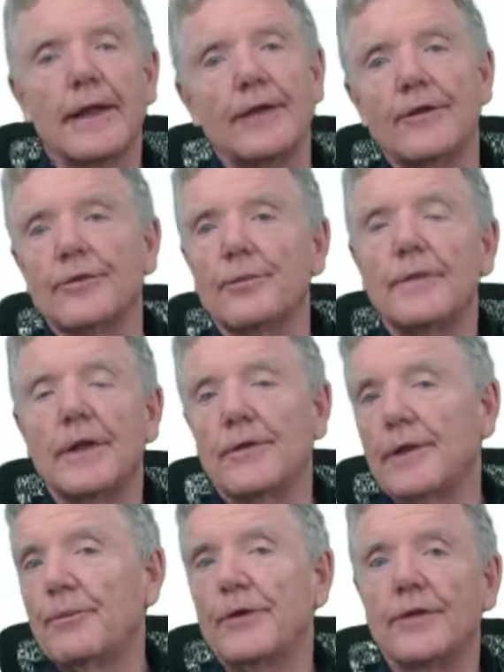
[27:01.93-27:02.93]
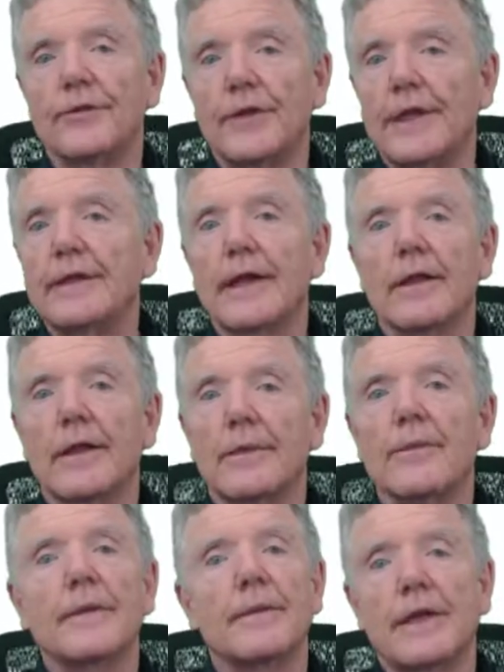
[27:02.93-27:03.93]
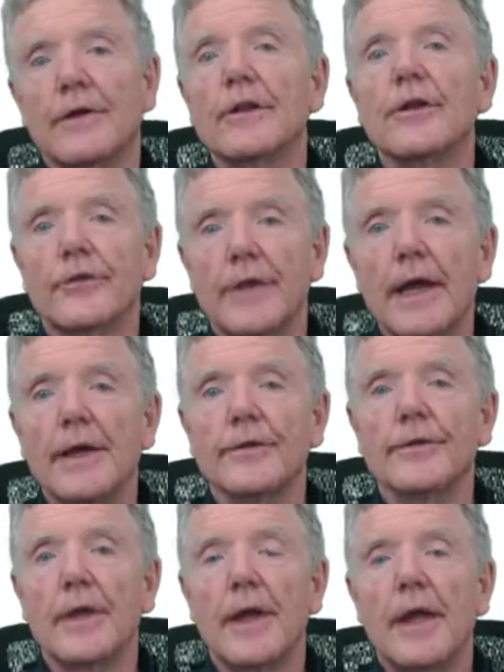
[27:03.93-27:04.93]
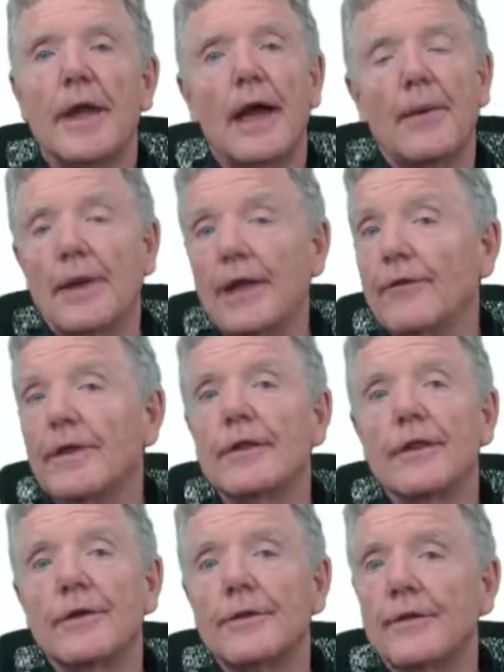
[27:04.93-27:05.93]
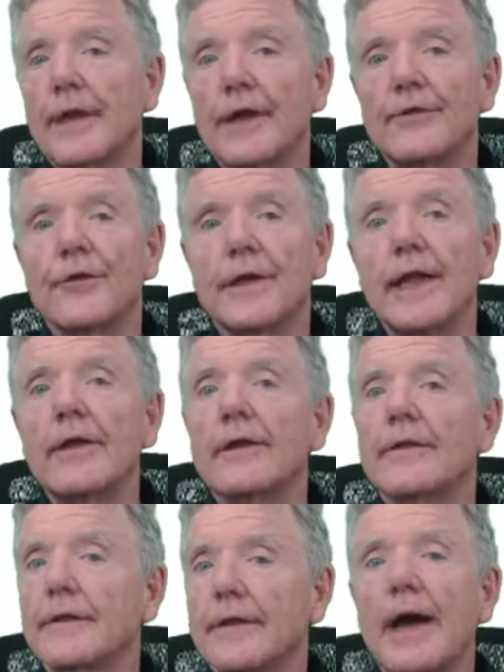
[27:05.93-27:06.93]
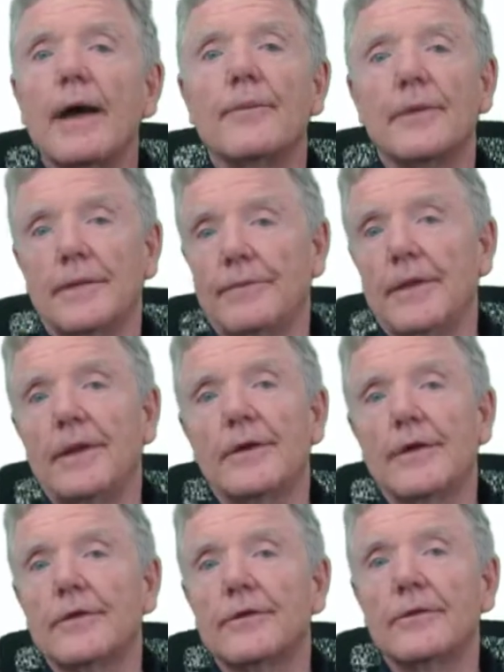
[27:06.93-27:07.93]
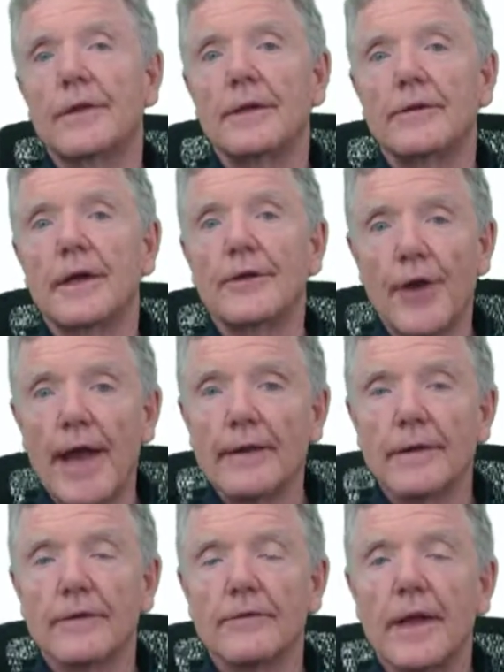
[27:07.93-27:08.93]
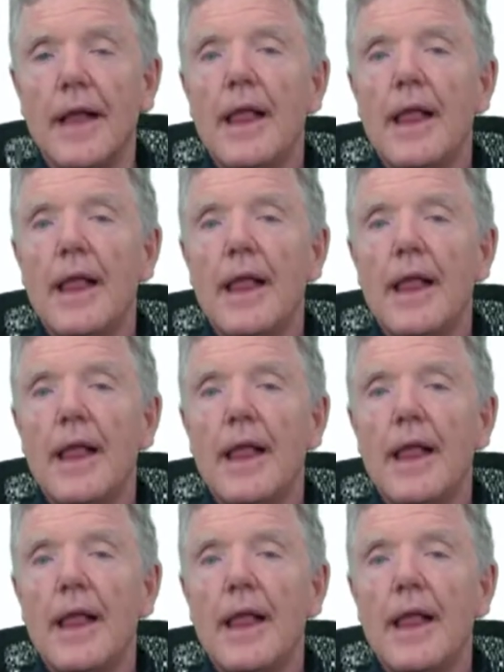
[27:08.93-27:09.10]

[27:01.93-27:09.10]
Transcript: He just, he put this detail up, and it looks nice. I mean, even the extra nailing at the top, it's attractive.